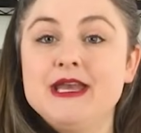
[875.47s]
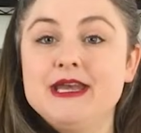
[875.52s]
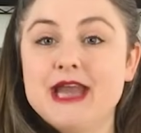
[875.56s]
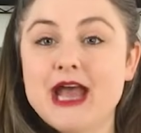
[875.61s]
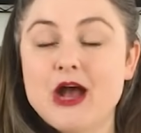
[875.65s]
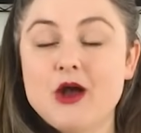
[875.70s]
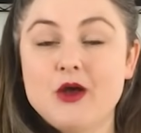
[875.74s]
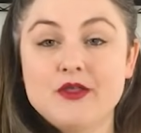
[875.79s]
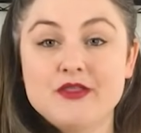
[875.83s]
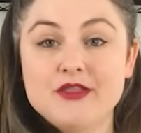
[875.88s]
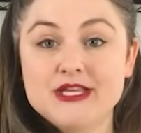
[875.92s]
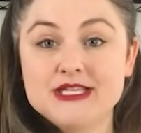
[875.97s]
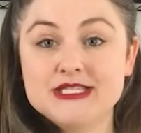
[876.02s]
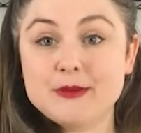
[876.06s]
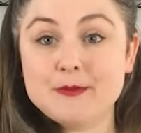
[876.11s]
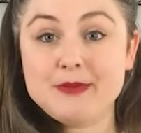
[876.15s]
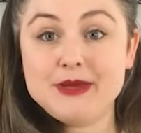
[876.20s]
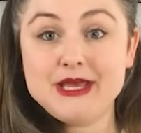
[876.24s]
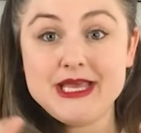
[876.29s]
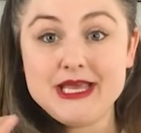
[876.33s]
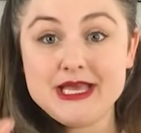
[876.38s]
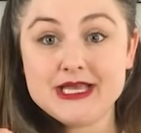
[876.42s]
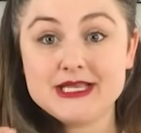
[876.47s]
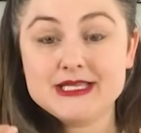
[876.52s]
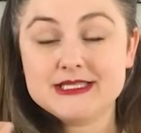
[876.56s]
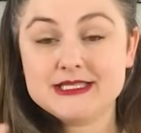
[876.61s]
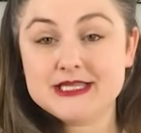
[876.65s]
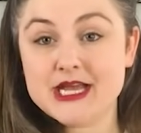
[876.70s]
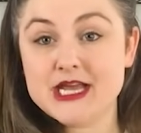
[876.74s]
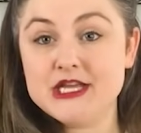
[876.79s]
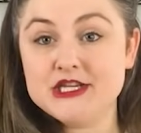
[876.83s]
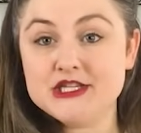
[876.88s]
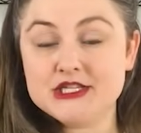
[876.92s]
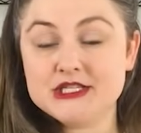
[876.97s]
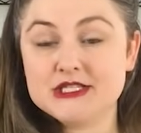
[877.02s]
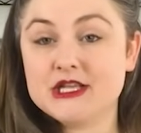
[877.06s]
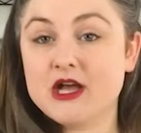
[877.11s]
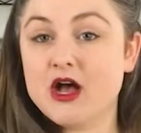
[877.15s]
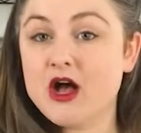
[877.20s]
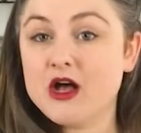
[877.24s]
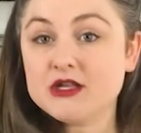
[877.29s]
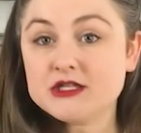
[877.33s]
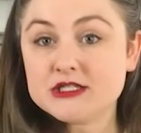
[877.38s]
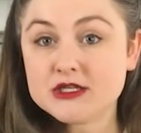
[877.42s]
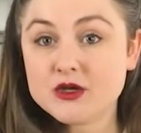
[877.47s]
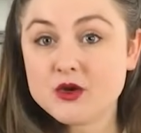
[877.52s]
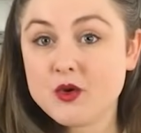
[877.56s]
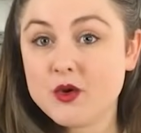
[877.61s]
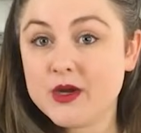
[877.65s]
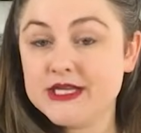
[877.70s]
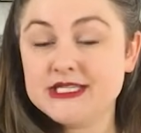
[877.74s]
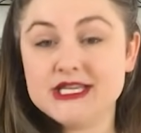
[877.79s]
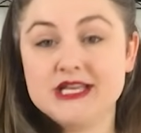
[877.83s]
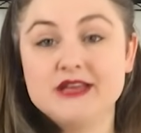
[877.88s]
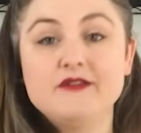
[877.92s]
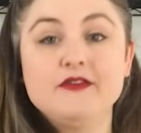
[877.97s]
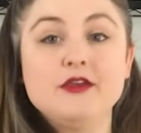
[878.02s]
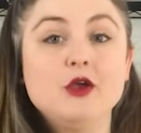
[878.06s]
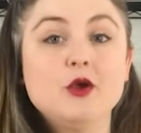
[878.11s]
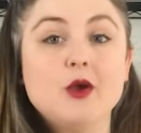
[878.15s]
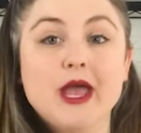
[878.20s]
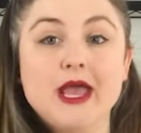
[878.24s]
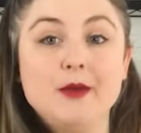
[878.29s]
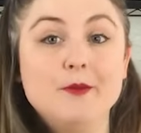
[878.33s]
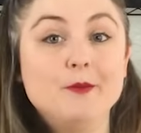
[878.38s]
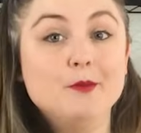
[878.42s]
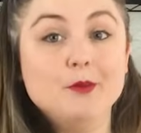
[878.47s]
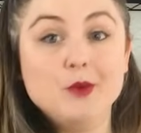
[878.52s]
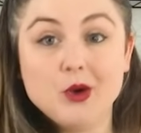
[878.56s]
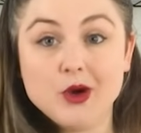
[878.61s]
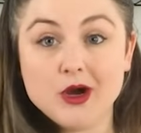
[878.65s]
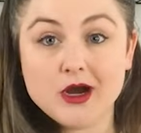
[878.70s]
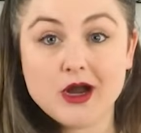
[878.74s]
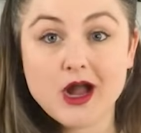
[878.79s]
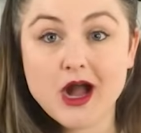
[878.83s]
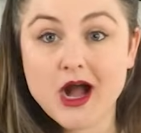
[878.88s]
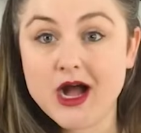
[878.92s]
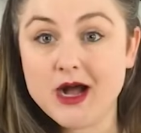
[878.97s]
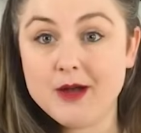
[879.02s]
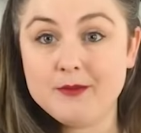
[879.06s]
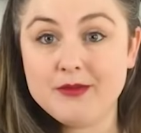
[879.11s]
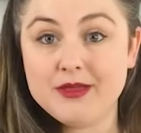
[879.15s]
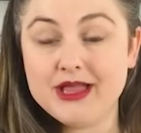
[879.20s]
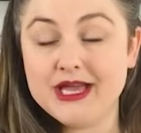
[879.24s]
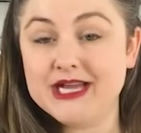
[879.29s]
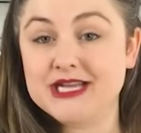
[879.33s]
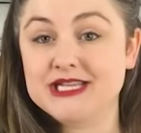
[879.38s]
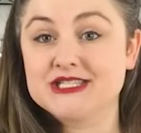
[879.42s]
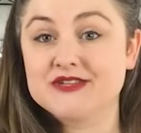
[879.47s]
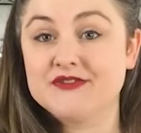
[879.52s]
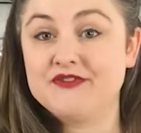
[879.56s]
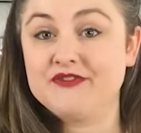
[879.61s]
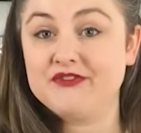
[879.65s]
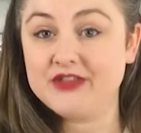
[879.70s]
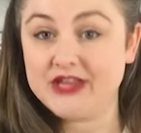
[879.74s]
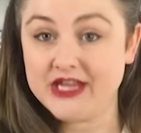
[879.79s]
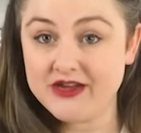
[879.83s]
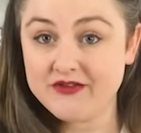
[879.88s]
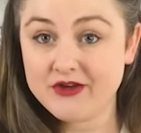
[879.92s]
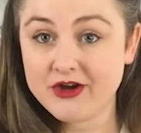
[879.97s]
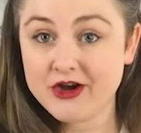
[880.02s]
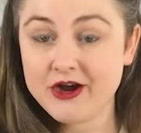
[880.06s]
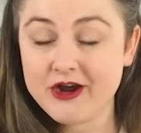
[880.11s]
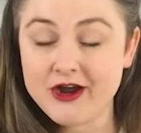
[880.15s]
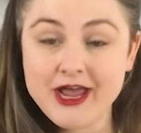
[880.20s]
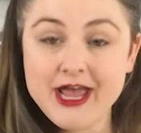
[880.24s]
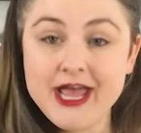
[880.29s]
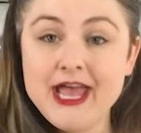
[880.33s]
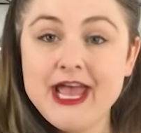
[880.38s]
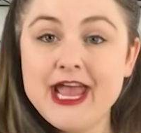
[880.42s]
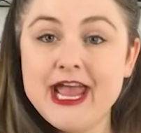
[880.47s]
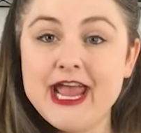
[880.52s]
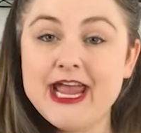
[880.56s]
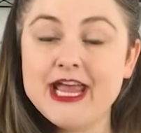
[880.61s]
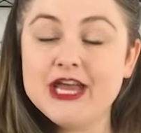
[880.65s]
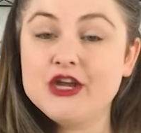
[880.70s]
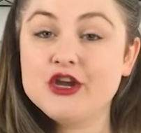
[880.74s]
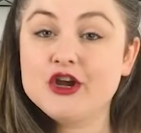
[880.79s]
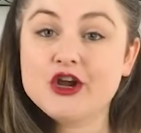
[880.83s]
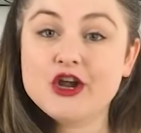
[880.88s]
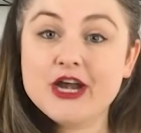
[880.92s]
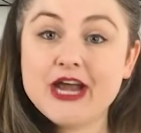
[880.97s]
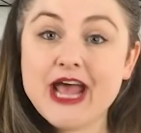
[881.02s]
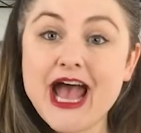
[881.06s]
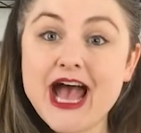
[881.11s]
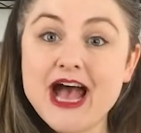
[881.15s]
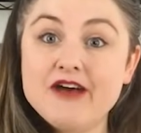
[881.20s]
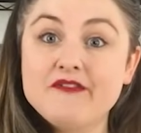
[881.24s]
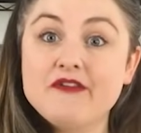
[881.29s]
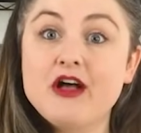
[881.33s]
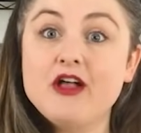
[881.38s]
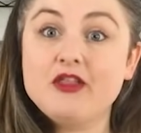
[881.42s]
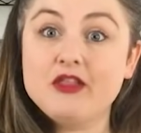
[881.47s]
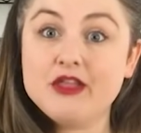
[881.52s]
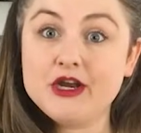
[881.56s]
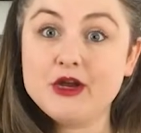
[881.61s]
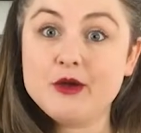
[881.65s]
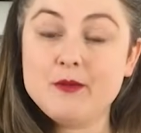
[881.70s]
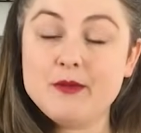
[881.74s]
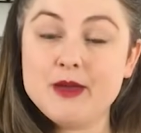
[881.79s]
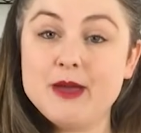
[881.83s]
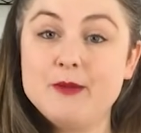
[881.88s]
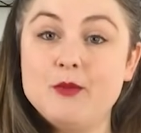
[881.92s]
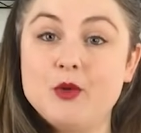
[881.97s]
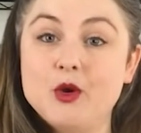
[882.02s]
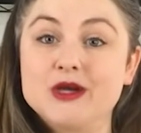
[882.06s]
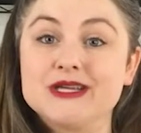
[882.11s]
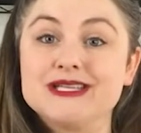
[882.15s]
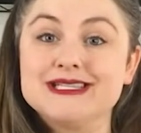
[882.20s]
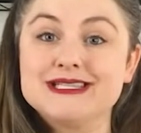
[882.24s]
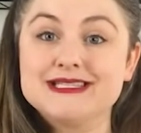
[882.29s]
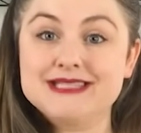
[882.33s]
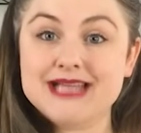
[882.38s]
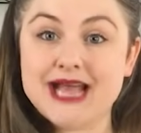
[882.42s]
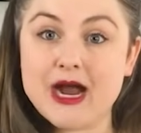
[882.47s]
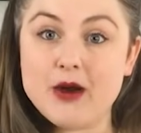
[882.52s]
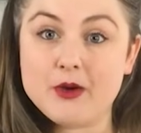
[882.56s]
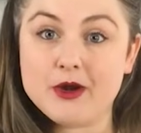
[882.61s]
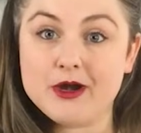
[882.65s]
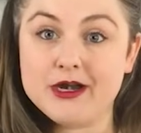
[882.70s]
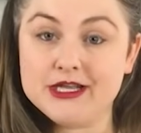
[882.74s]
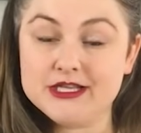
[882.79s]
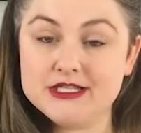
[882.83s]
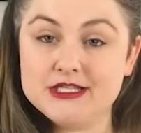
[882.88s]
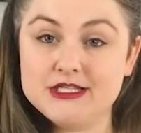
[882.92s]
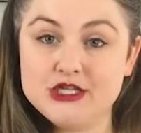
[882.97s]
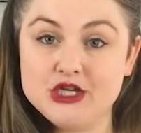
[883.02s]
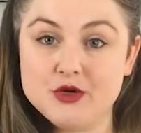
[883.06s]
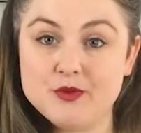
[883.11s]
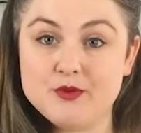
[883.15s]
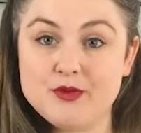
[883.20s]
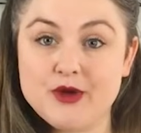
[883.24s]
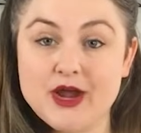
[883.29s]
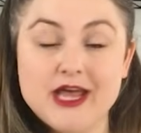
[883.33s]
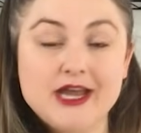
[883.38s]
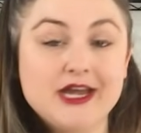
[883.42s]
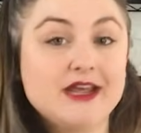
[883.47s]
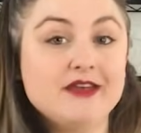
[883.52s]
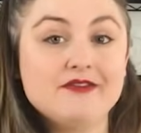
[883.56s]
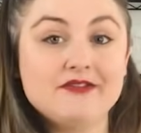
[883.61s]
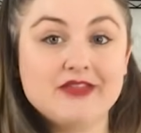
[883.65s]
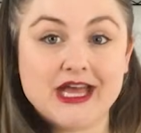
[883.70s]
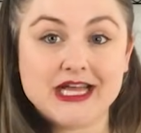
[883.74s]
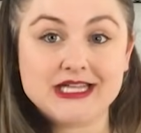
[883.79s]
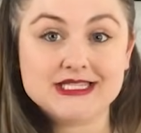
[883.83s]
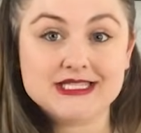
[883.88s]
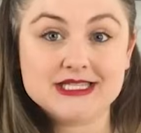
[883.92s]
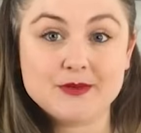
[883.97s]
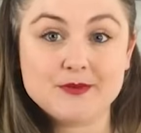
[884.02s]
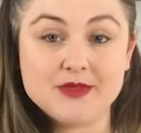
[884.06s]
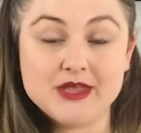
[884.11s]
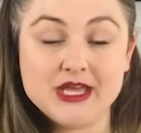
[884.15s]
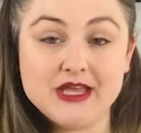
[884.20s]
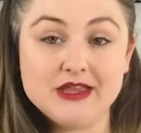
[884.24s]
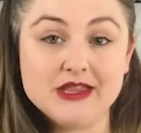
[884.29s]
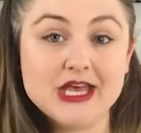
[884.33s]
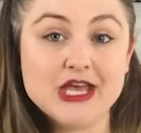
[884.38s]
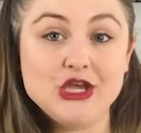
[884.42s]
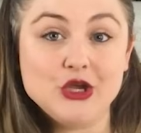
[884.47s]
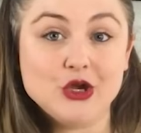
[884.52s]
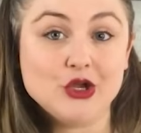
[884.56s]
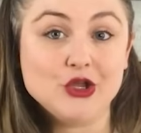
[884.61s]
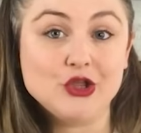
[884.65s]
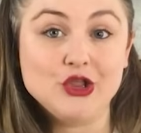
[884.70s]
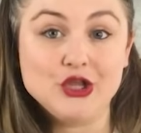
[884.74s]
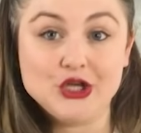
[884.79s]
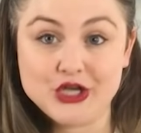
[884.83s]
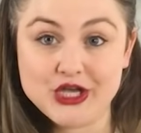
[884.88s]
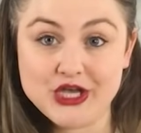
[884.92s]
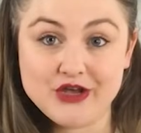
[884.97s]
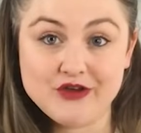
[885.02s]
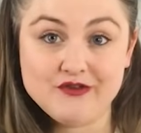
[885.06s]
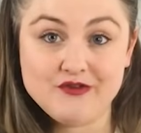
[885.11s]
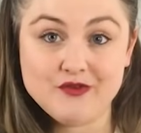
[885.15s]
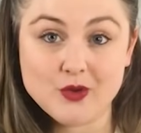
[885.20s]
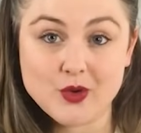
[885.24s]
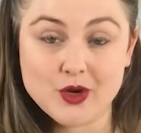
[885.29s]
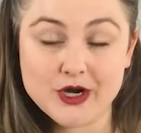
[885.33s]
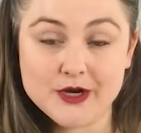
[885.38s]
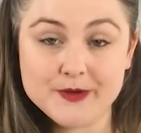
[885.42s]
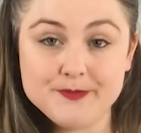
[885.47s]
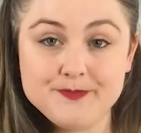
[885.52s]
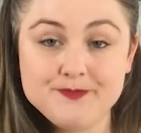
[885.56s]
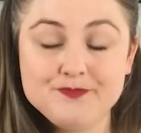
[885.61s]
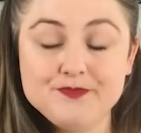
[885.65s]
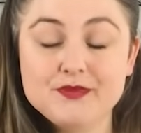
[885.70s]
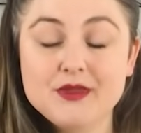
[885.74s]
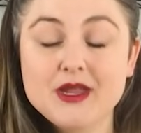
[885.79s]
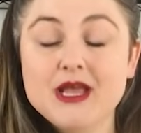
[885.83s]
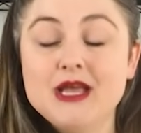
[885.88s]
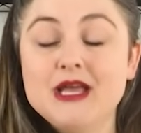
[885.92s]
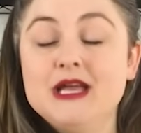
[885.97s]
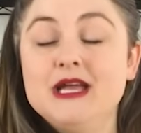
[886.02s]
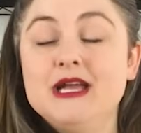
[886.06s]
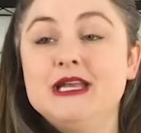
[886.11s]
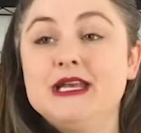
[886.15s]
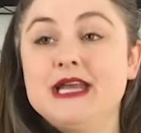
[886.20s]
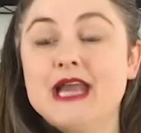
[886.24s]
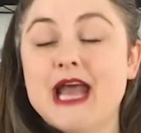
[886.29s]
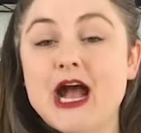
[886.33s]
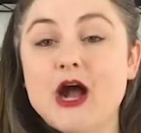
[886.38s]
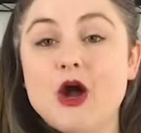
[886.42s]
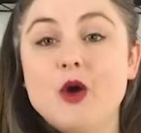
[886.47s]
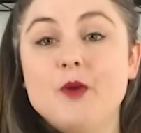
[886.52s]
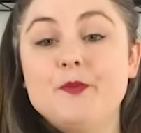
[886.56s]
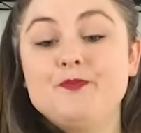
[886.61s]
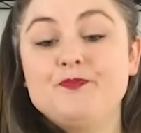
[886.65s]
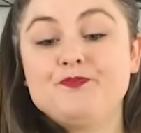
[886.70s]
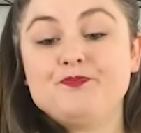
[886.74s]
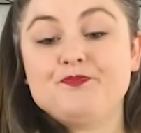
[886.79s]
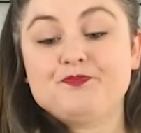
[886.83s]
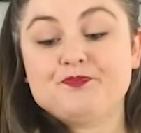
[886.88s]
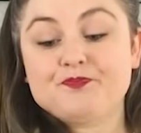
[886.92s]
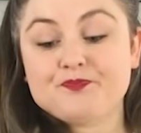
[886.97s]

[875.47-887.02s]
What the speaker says: Now, this peak stage is also going to give you a more complex flavor, and you're going to have a little bit more sourness to your bread if that's something that you're looking for. Now,